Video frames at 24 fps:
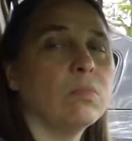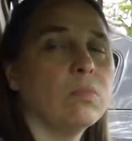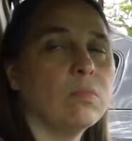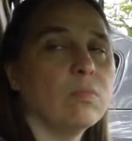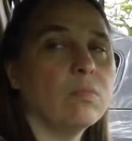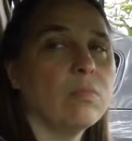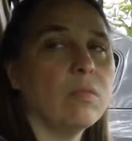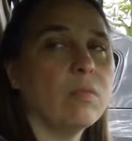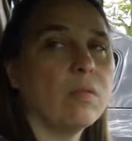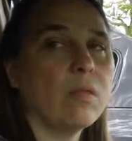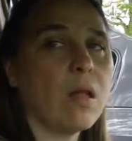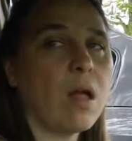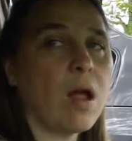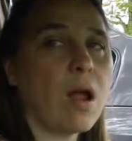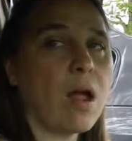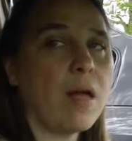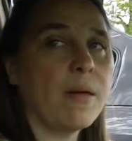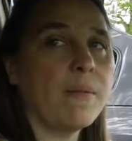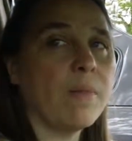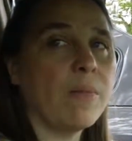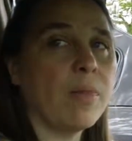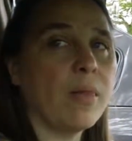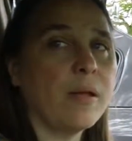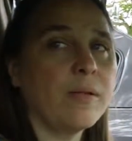And we got close
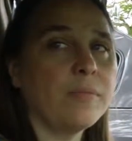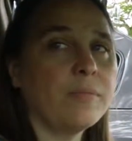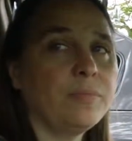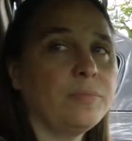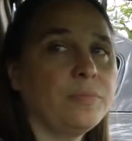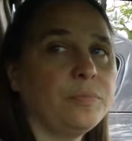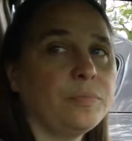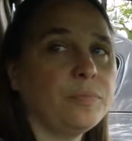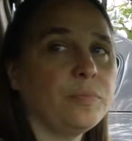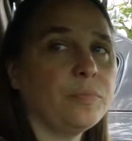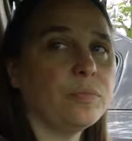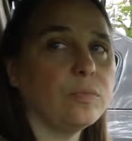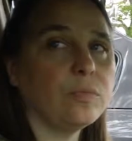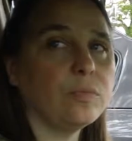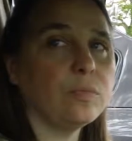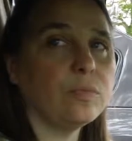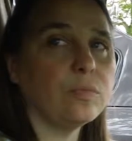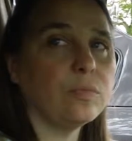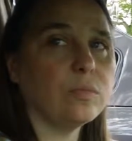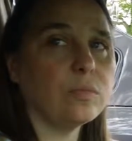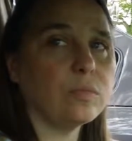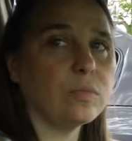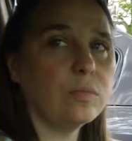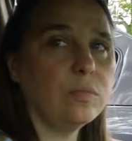to the car. It moved a few
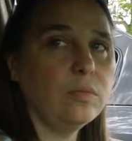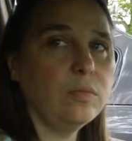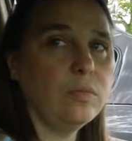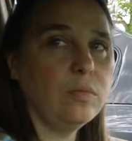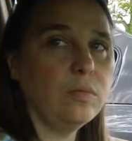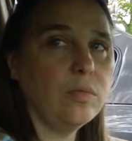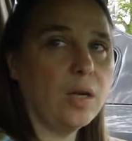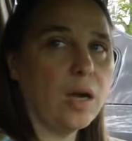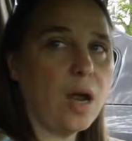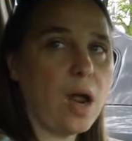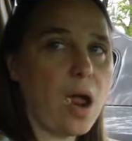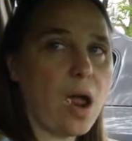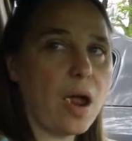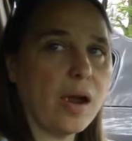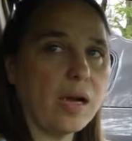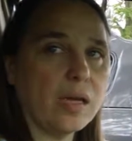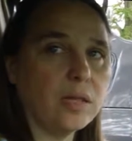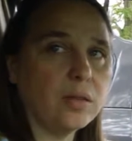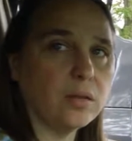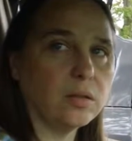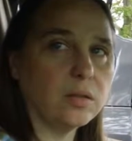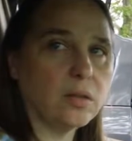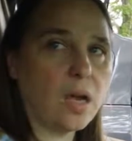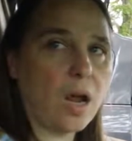feet away. It
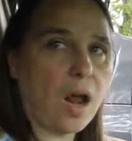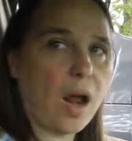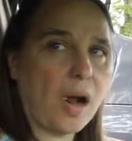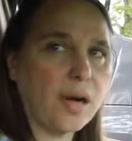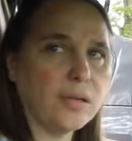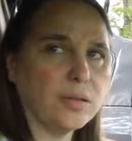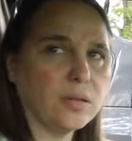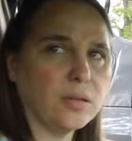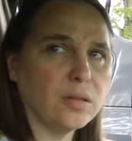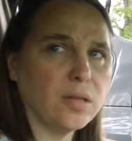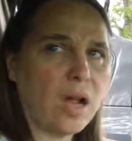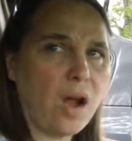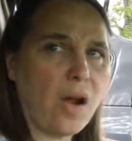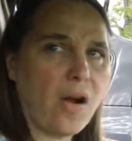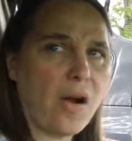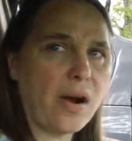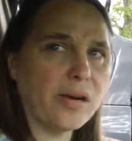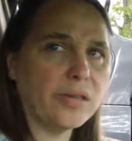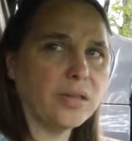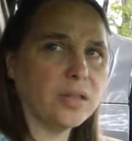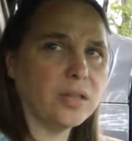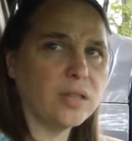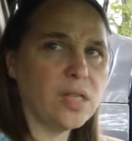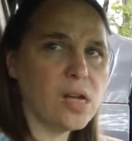wouldn't fly
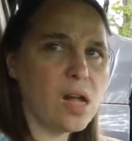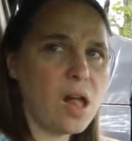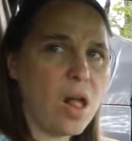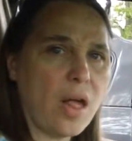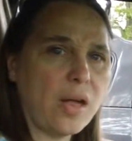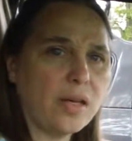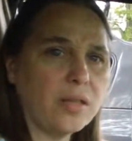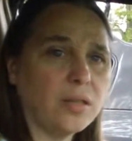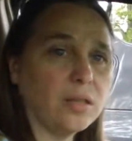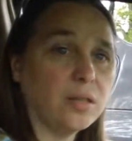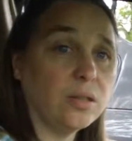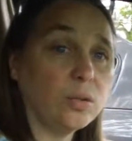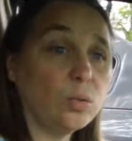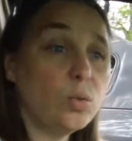away. I did